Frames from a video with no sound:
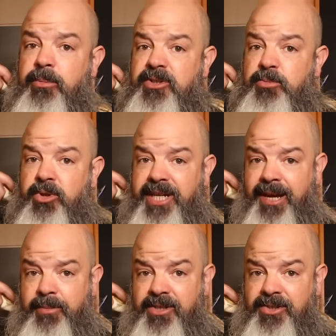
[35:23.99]
much more
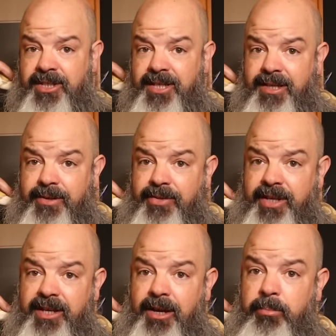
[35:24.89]
damage
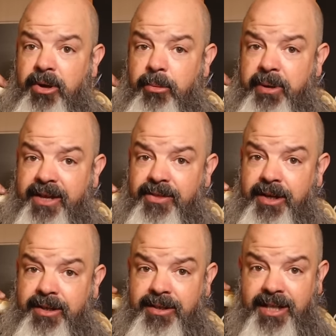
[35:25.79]
than a ball python.